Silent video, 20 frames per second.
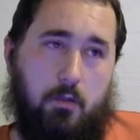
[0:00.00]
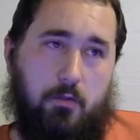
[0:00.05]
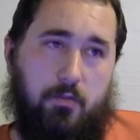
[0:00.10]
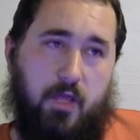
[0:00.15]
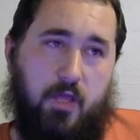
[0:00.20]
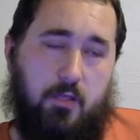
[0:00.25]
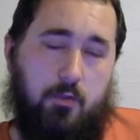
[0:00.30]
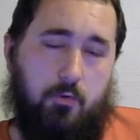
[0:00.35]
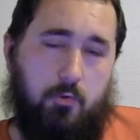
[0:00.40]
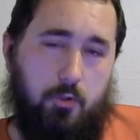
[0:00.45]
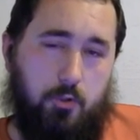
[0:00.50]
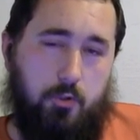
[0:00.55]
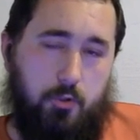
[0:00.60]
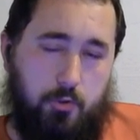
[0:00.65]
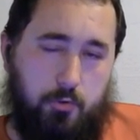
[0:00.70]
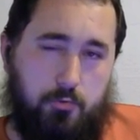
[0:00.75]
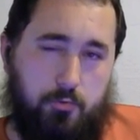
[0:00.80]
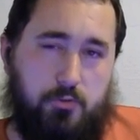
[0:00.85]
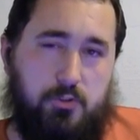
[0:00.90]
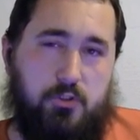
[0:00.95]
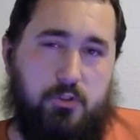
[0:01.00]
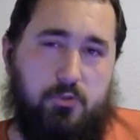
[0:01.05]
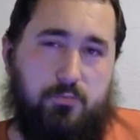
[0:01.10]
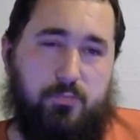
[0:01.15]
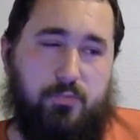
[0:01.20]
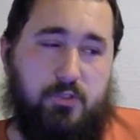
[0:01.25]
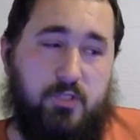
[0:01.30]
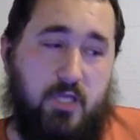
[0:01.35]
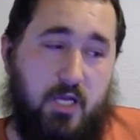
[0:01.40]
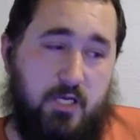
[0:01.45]
that you could use to
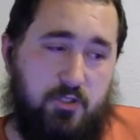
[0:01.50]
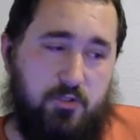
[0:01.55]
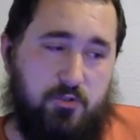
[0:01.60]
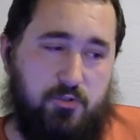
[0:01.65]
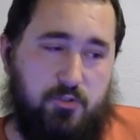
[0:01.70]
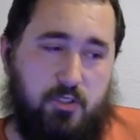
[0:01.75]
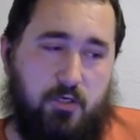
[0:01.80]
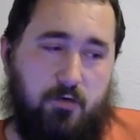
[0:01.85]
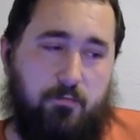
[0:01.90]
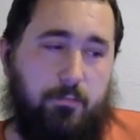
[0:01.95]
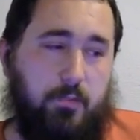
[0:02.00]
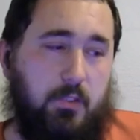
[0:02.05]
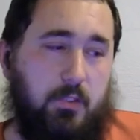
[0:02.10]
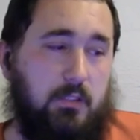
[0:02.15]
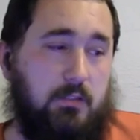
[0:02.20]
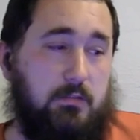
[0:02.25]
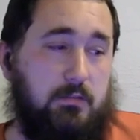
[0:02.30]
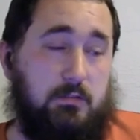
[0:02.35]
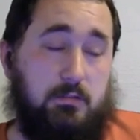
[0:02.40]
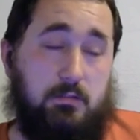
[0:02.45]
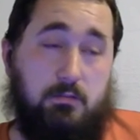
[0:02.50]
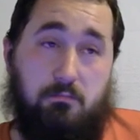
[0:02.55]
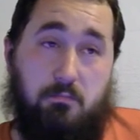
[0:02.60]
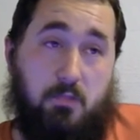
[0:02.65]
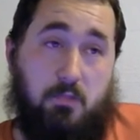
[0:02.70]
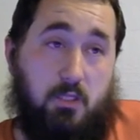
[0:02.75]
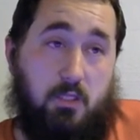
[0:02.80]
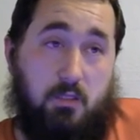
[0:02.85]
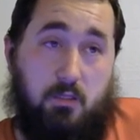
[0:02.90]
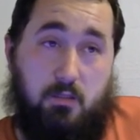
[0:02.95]
protect yourself because
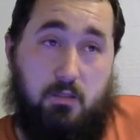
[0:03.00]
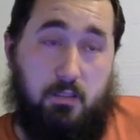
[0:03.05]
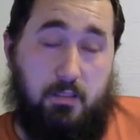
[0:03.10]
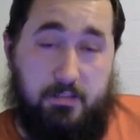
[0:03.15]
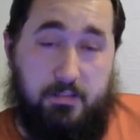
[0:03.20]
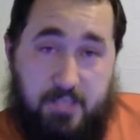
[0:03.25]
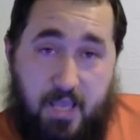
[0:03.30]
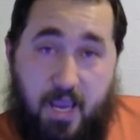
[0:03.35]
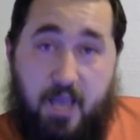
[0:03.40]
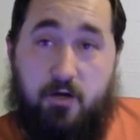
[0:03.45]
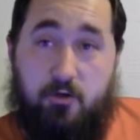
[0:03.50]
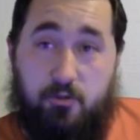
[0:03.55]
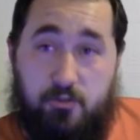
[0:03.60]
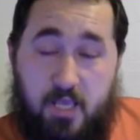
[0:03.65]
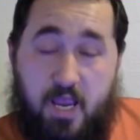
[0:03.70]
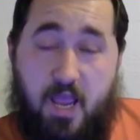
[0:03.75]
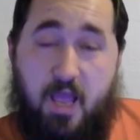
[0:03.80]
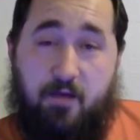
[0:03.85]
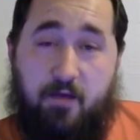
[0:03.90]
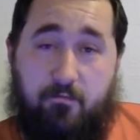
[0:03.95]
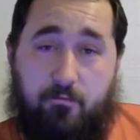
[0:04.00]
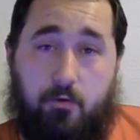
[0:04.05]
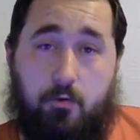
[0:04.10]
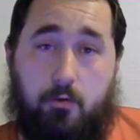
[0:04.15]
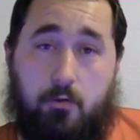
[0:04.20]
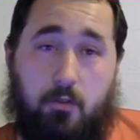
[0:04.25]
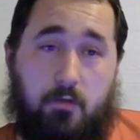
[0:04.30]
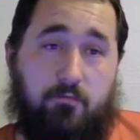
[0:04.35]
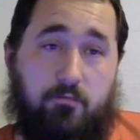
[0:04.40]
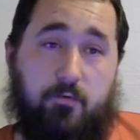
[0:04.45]
the attackers have
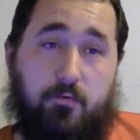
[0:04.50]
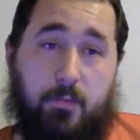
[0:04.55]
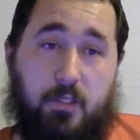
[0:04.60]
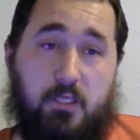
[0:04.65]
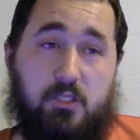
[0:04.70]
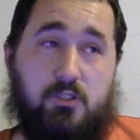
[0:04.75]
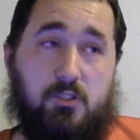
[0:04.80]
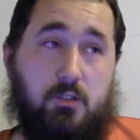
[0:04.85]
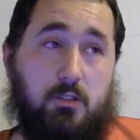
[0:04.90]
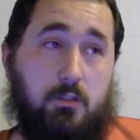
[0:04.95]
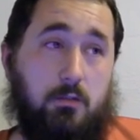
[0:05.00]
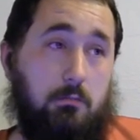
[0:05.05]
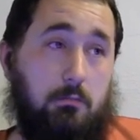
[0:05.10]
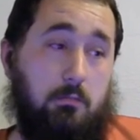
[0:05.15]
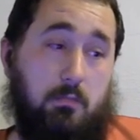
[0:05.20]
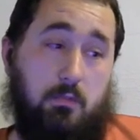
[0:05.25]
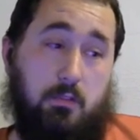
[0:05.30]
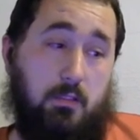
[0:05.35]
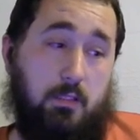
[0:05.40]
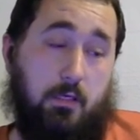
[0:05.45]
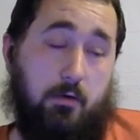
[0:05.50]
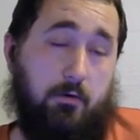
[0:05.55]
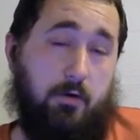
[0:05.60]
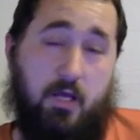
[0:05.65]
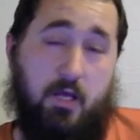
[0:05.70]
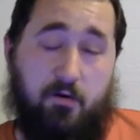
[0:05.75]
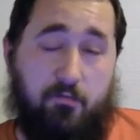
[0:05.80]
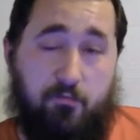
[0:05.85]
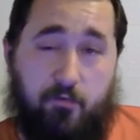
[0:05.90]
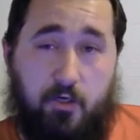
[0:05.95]
your information and they're
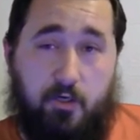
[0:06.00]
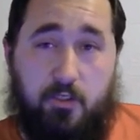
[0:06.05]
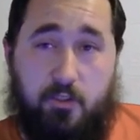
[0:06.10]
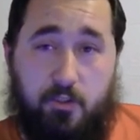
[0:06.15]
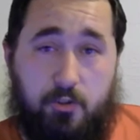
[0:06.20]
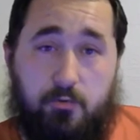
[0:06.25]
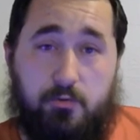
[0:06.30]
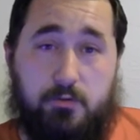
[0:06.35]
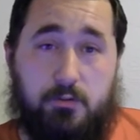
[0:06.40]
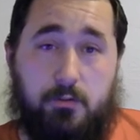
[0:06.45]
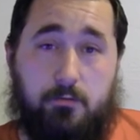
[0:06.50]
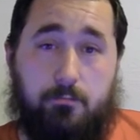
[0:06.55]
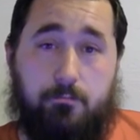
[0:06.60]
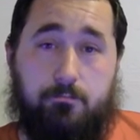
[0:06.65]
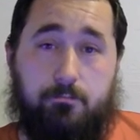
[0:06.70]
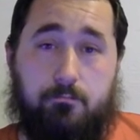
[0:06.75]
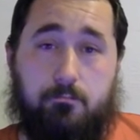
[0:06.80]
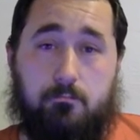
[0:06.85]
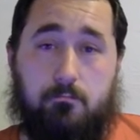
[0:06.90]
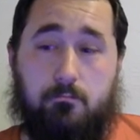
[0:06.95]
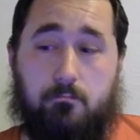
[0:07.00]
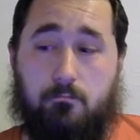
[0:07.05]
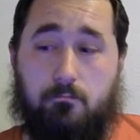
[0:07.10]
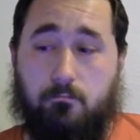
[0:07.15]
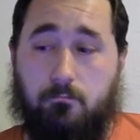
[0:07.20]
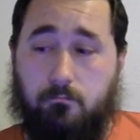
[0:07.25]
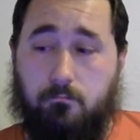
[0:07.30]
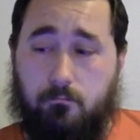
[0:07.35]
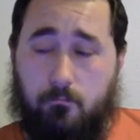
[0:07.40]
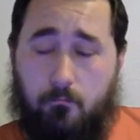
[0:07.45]
not afraid to use it.
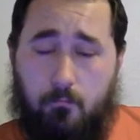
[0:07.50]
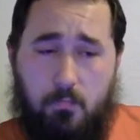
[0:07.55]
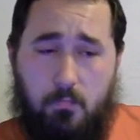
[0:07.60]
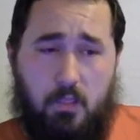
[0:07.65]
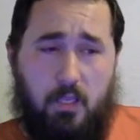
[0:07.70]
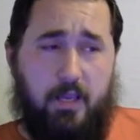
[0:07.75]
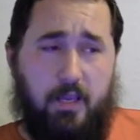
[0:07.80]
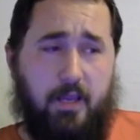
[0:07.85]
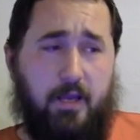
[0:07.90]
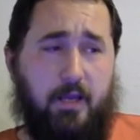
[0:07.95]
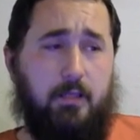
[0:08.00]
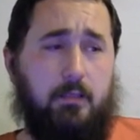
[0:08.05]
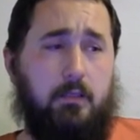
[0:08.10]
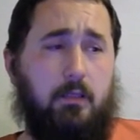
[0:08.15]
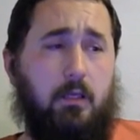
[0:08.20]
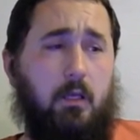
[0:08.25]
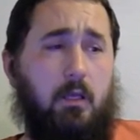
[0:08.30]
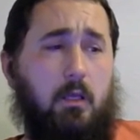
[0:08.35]
And